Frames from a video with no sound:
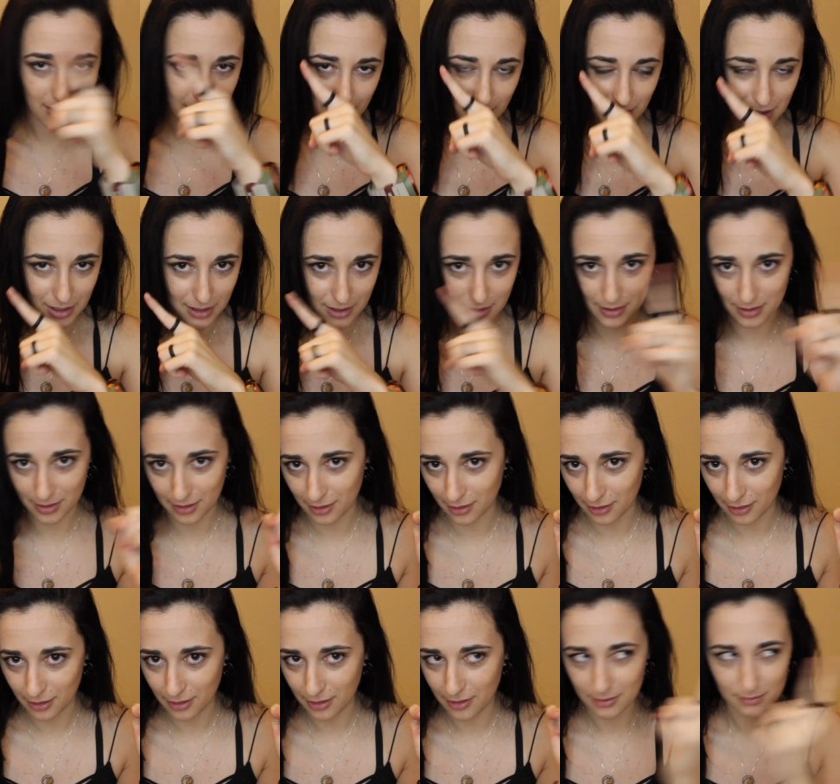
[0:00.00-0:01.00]
the
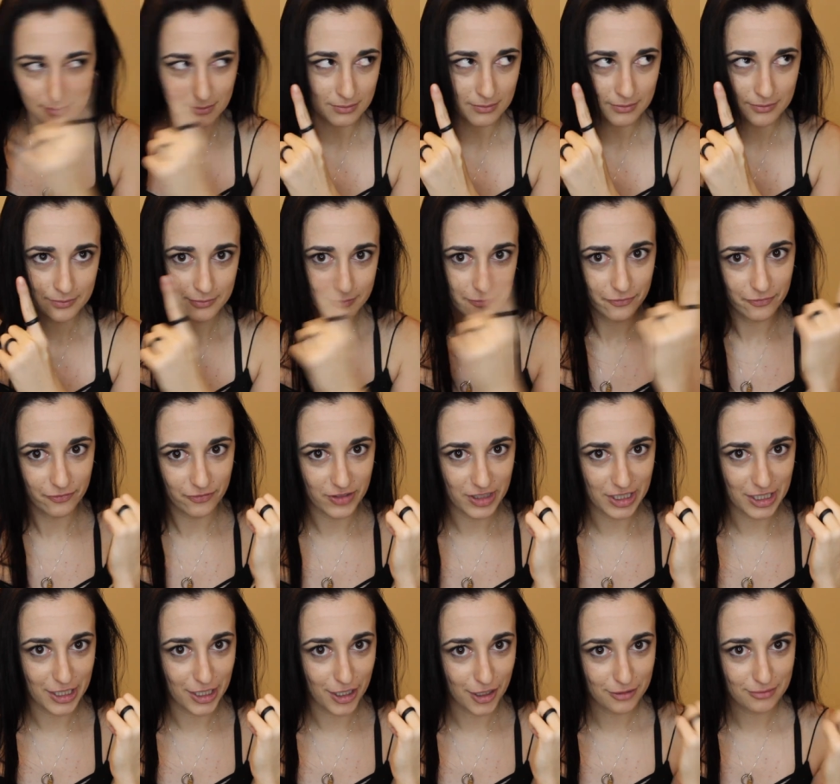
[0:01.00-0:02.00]
other
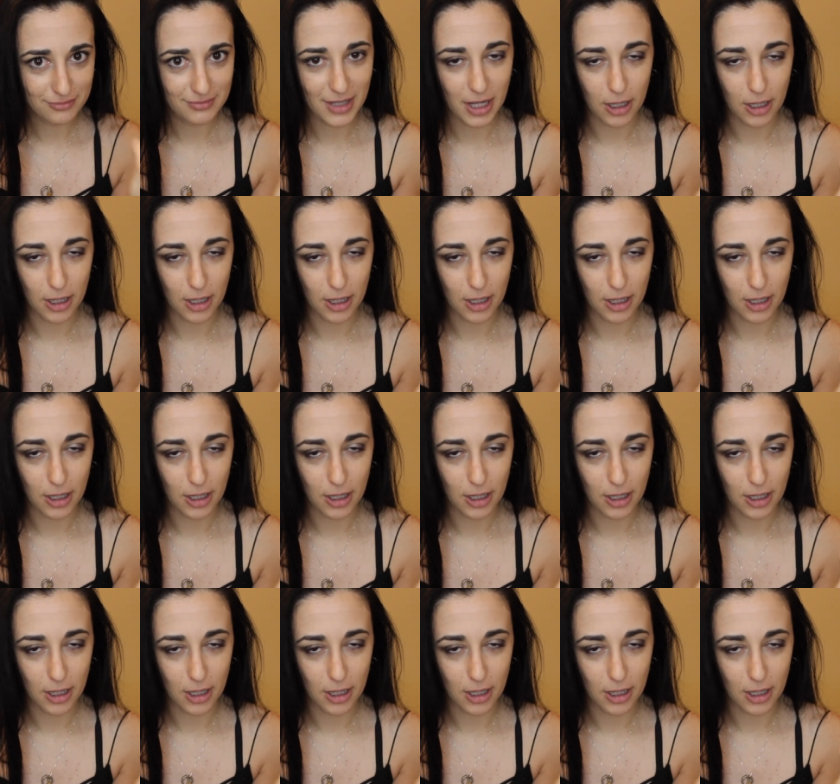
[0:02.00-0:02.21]
video.